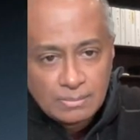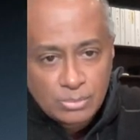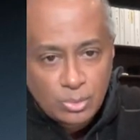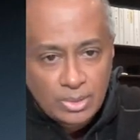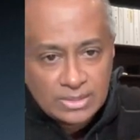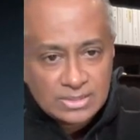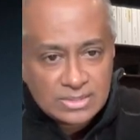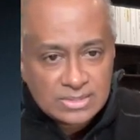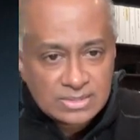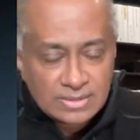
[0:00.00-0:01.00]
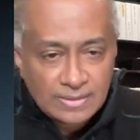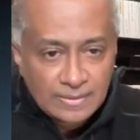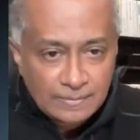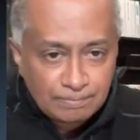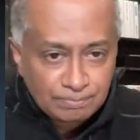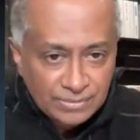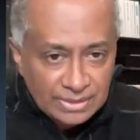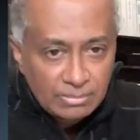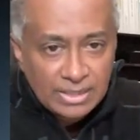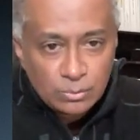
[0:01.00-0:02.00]
providers,
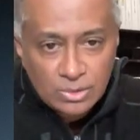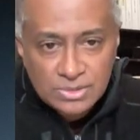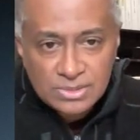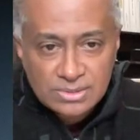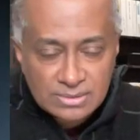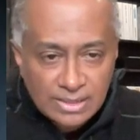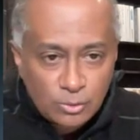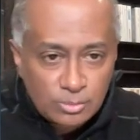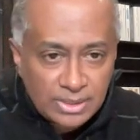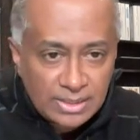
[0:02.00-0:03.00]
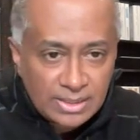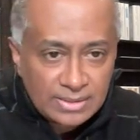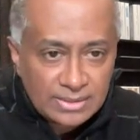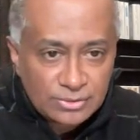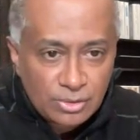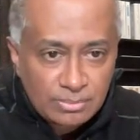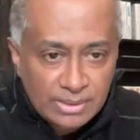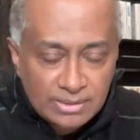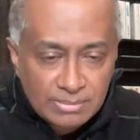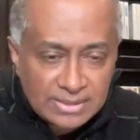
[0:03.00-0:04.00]
the main ones like OpenAI,
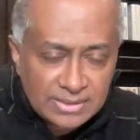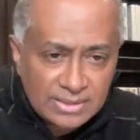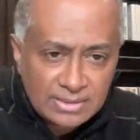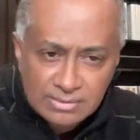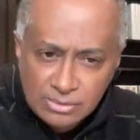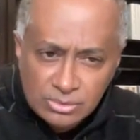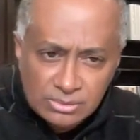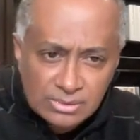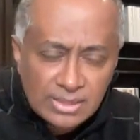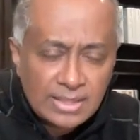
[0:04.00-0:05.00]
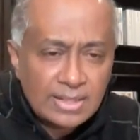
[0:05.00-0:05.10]
Anthropic, Meta, Google,